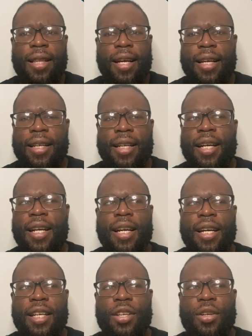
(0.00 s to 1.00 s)
Like
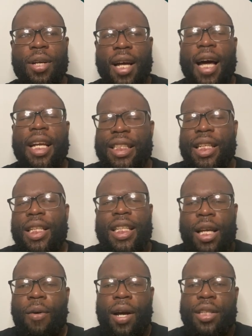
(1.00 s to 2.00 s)
you can kind of tell the
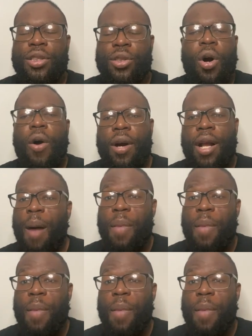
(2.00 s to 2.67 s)
direction it's going. I'm not